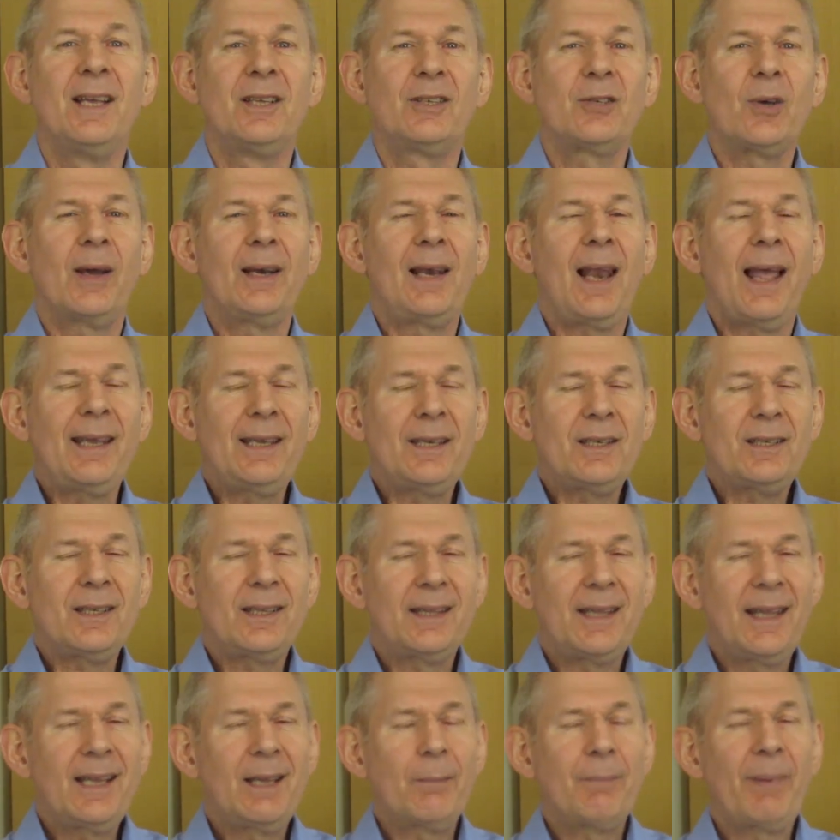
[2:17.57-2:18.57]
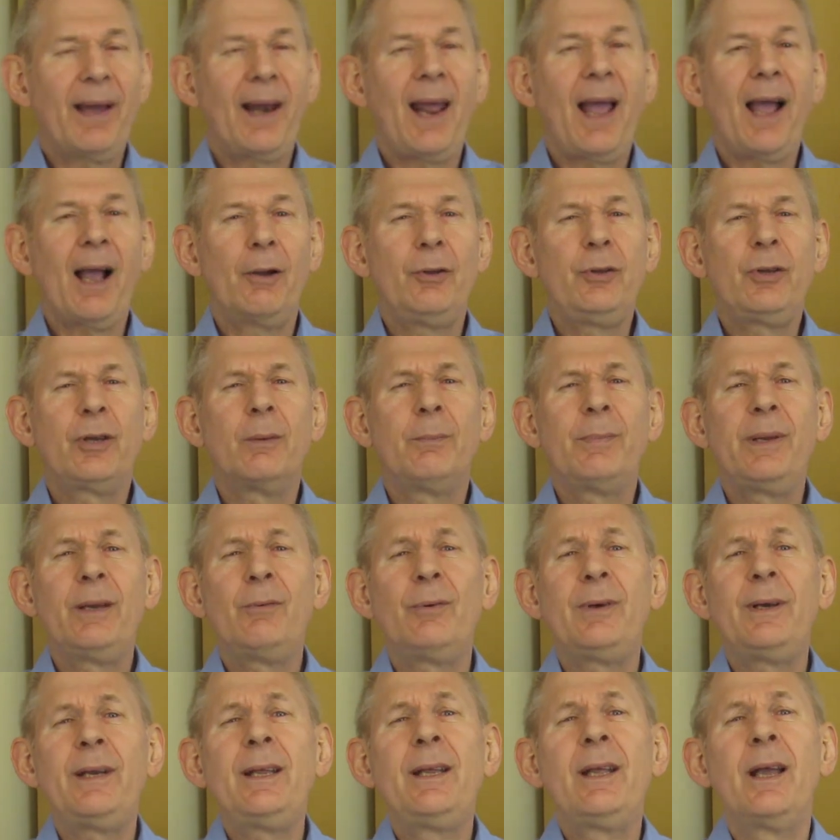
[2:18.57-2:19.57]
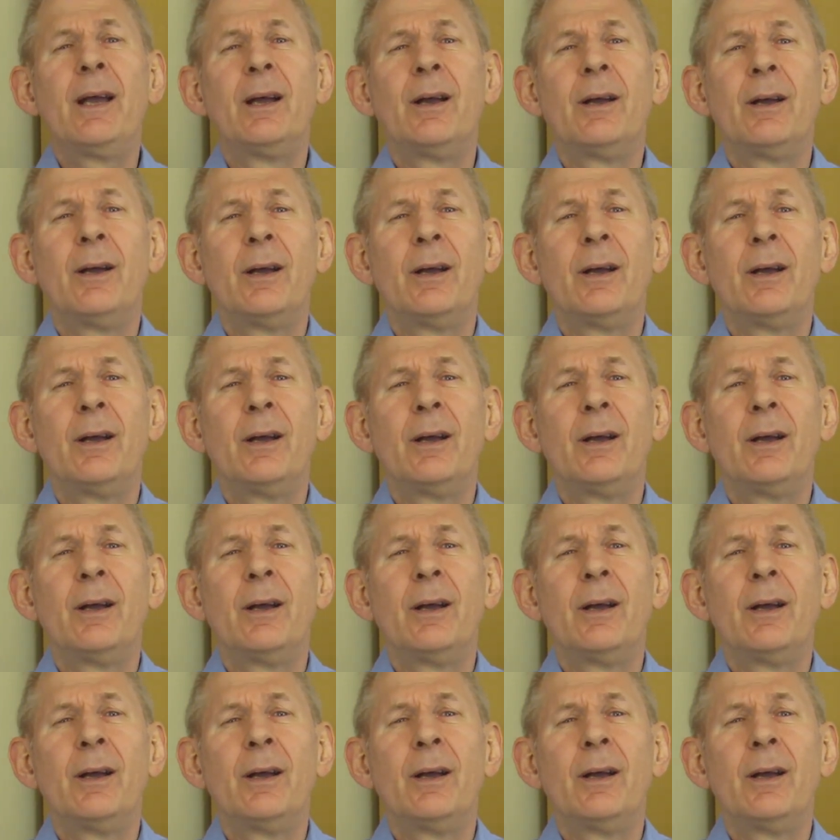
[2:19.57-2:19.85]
So I'd like you to think about how you can be really